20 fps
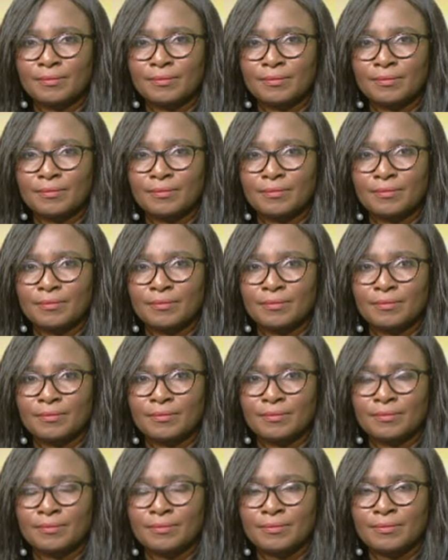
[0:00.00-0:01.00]

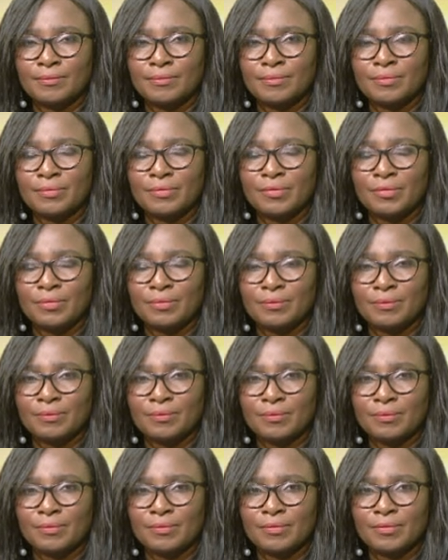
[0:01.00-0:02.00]

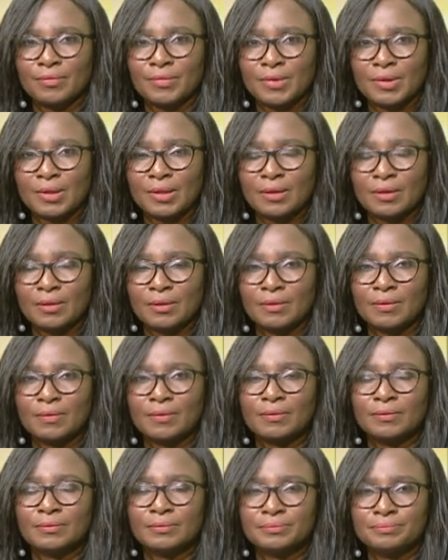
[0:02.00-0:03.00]

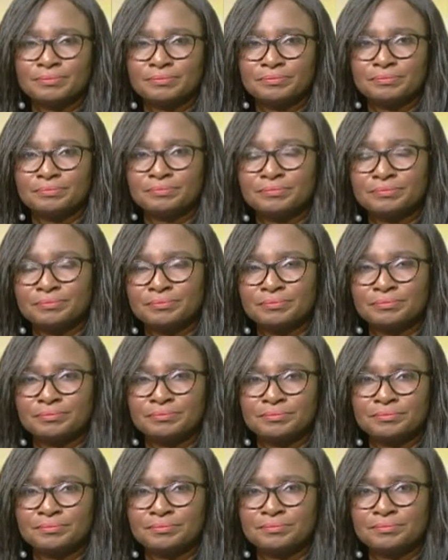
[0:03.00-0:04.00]

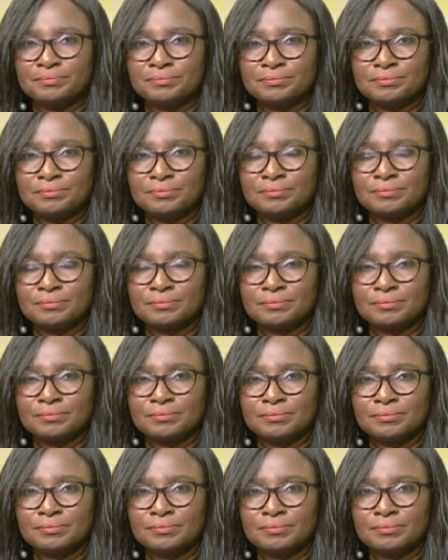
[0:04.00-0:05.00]

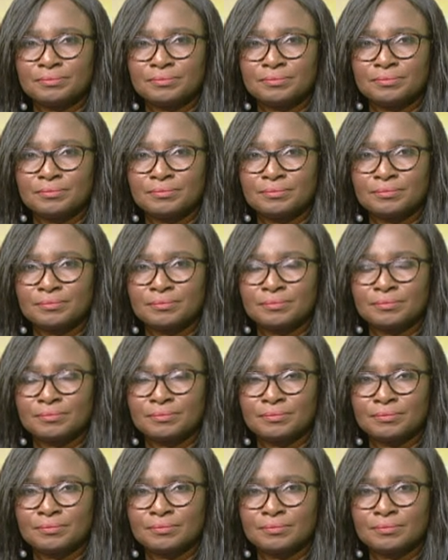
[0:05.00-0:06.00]

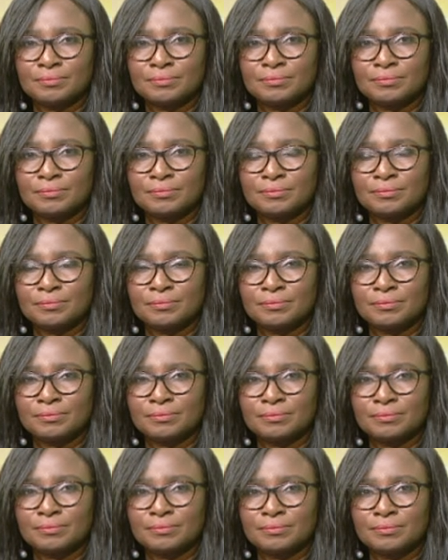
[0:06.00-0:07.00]

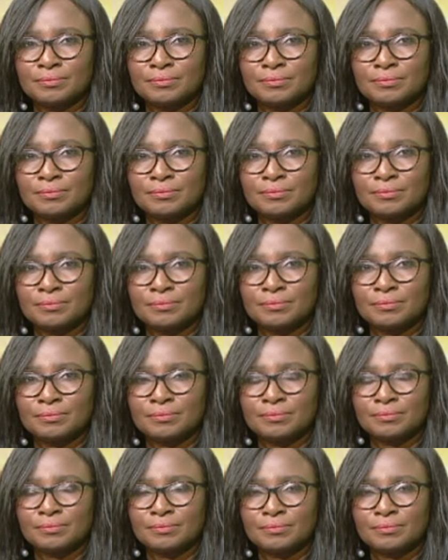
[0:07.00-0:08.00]
This person isn't speaking.